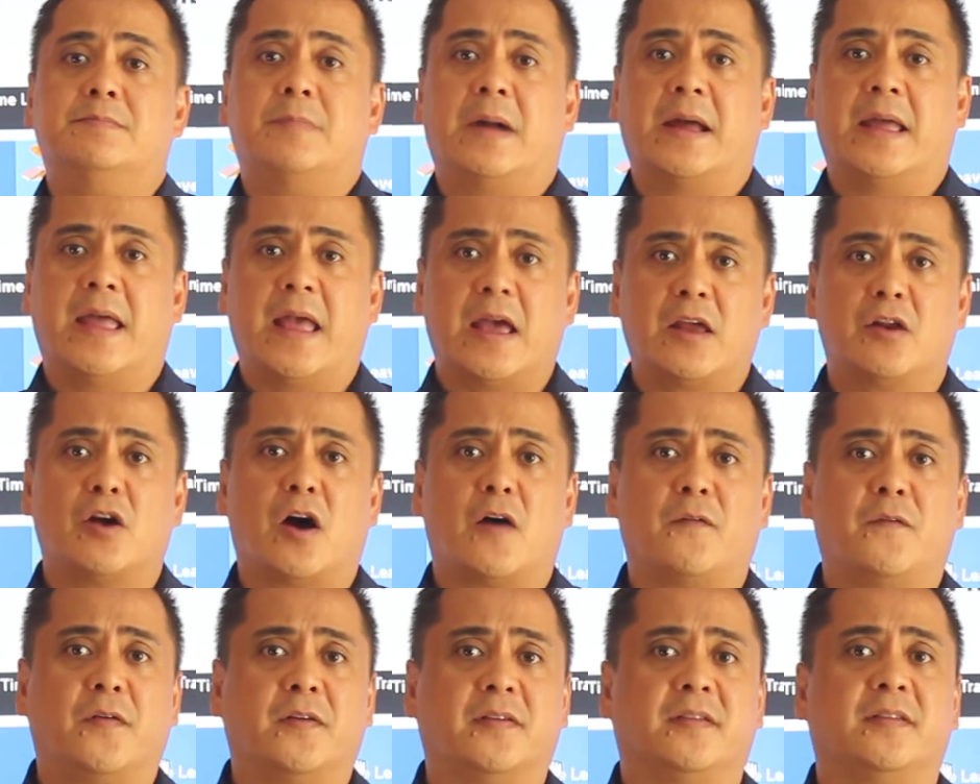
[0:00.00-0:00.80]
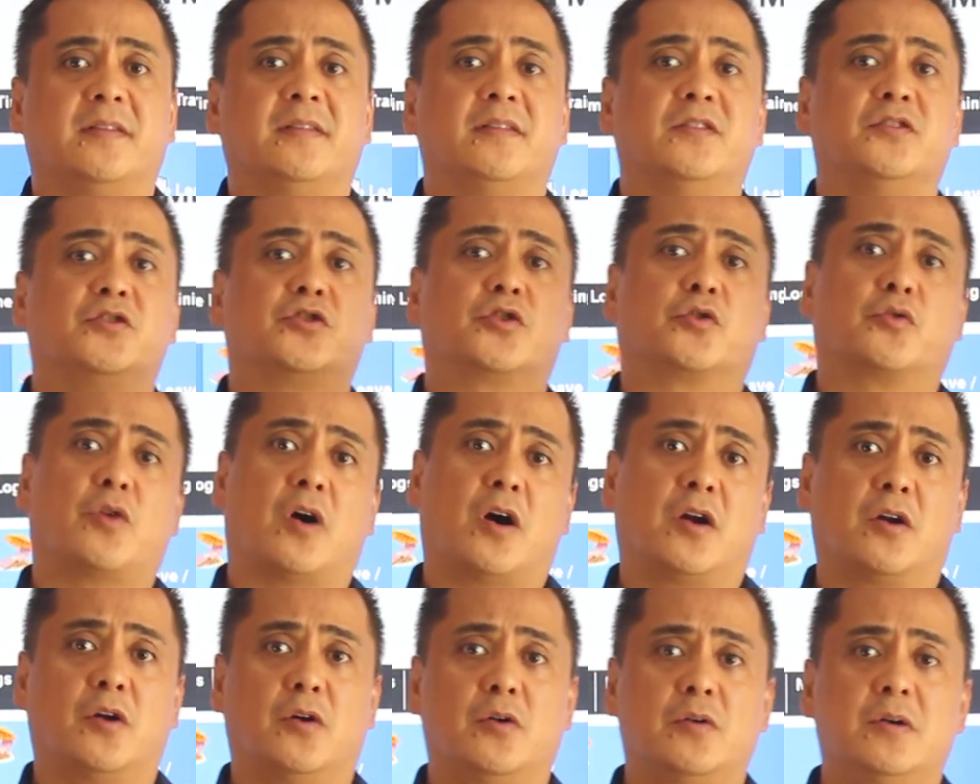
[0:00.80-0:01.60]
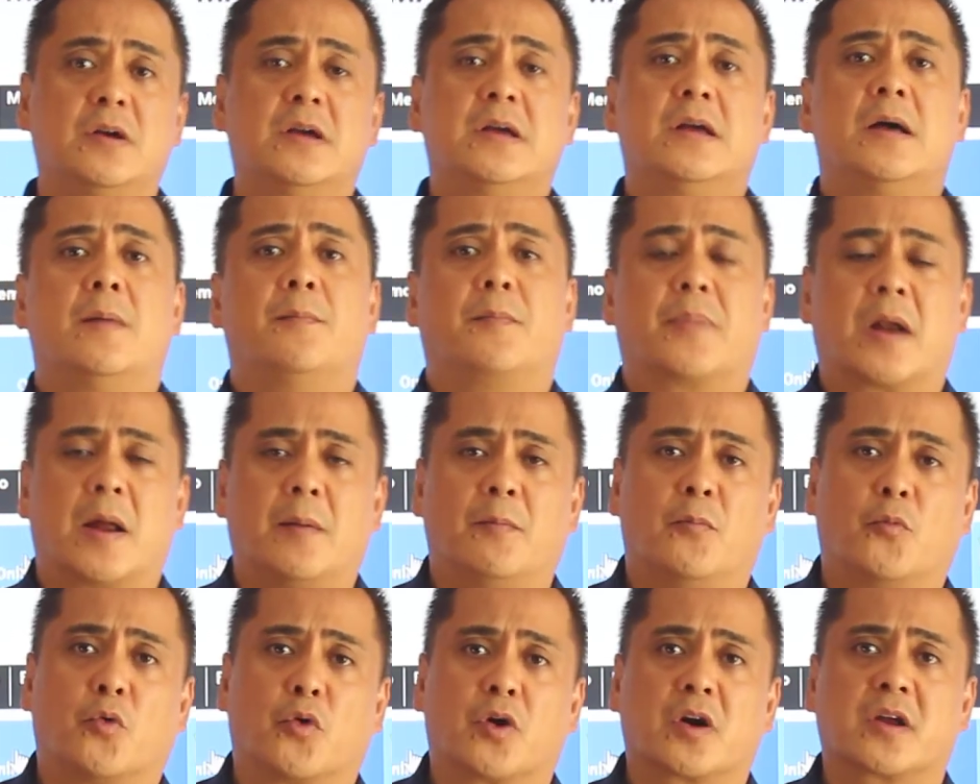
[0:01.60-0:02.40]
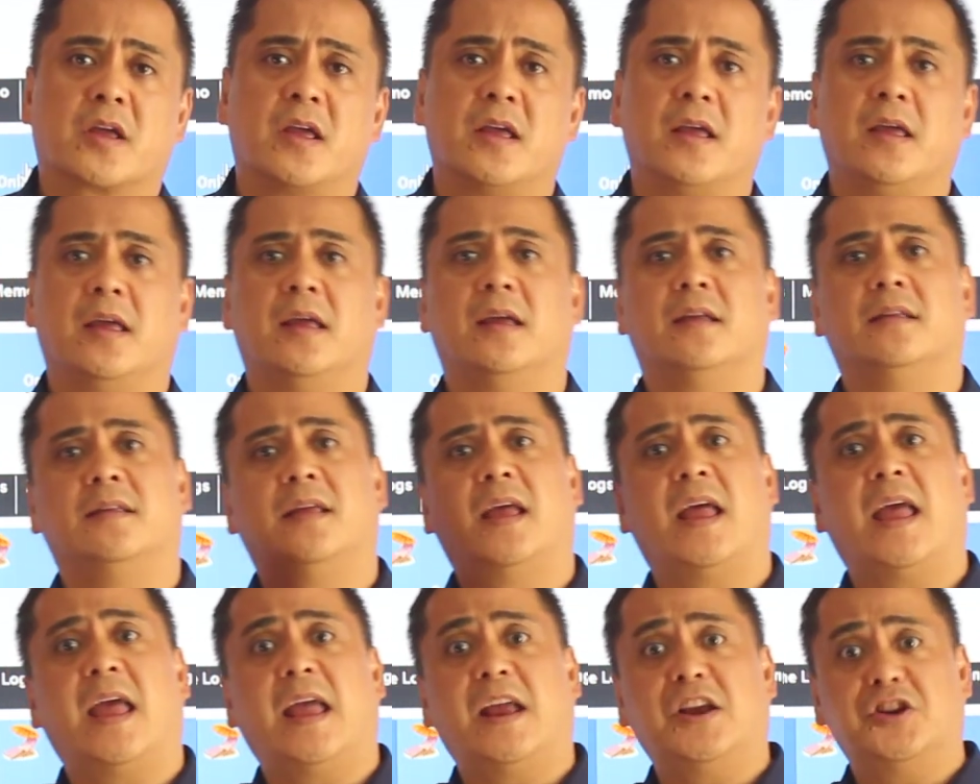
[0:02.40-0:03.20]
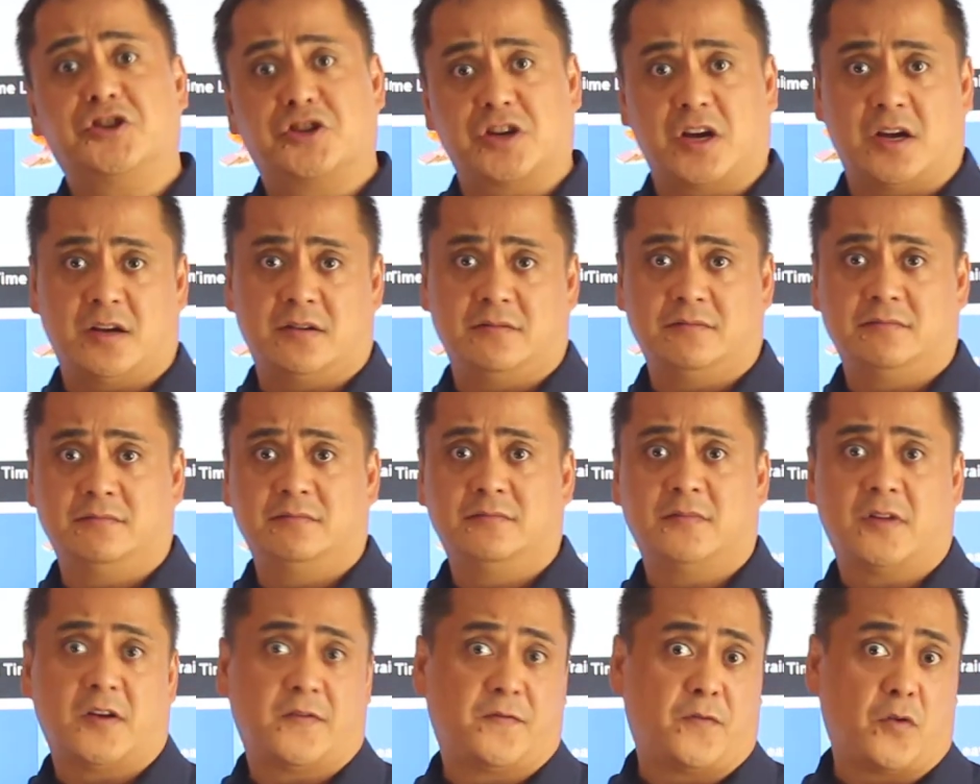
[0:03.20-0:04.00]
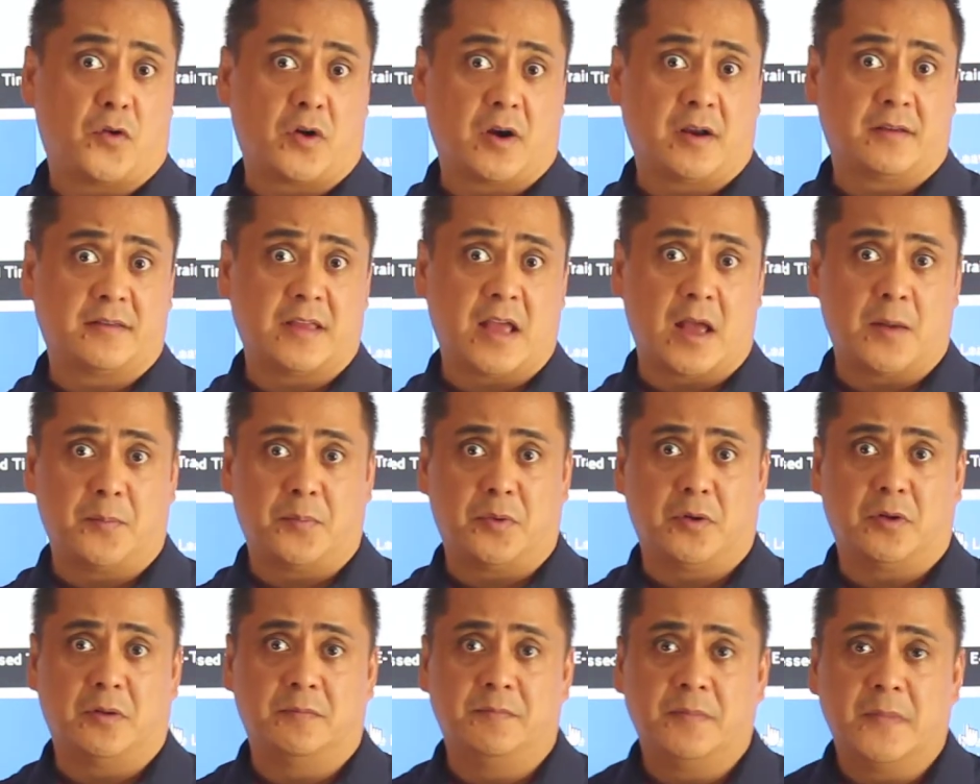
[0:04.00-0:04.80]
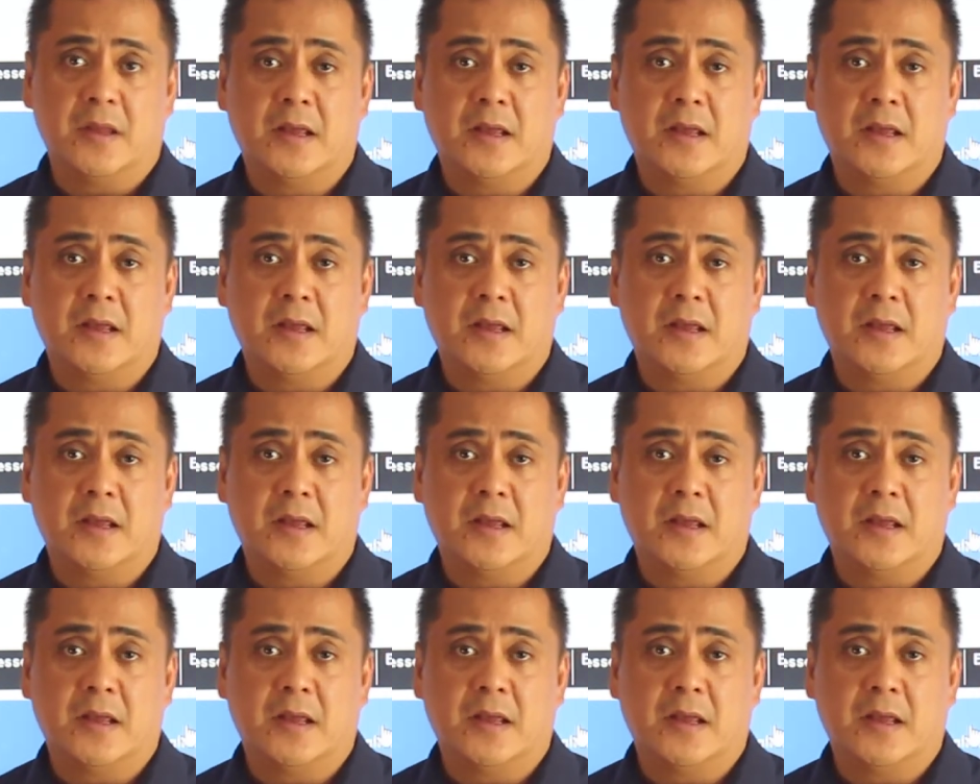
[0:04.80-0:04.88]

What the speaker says: My head office is in Toronto, but I'm working in Asia, for example.